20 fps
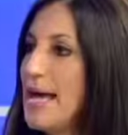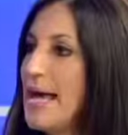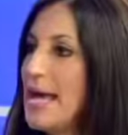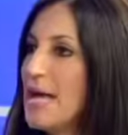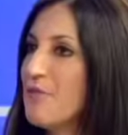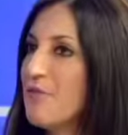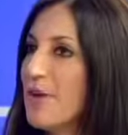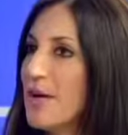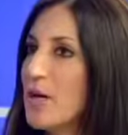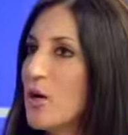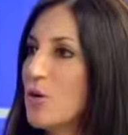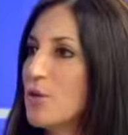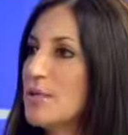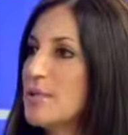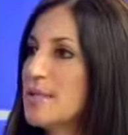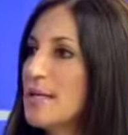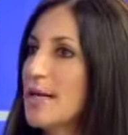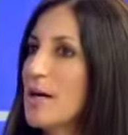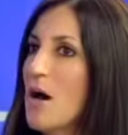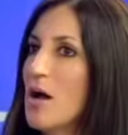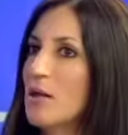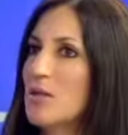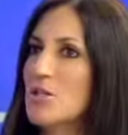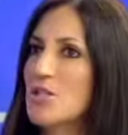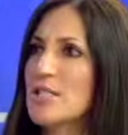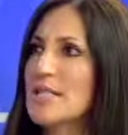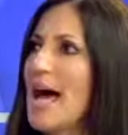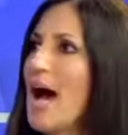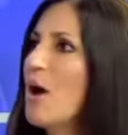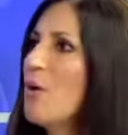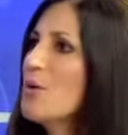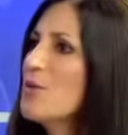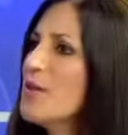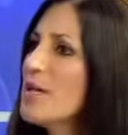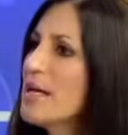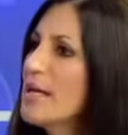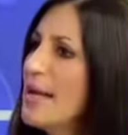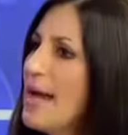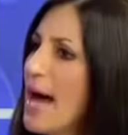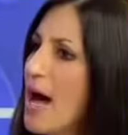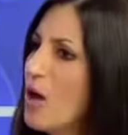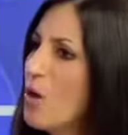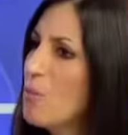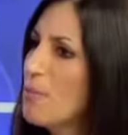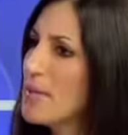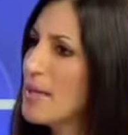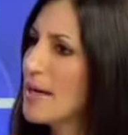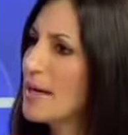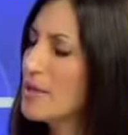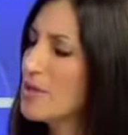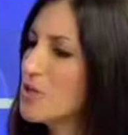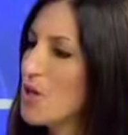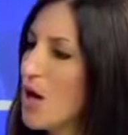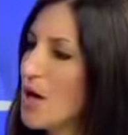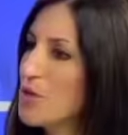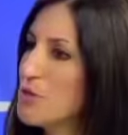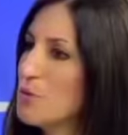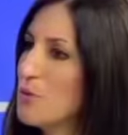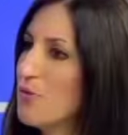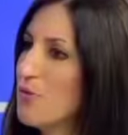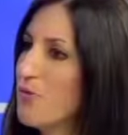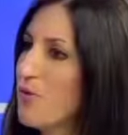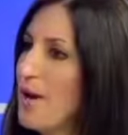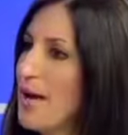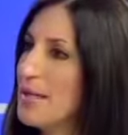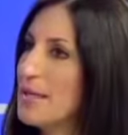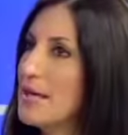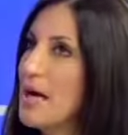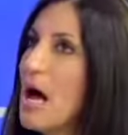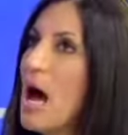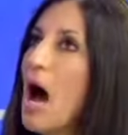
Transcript: If I go to psychologists, how are they gonna help me? I can talk to a friend.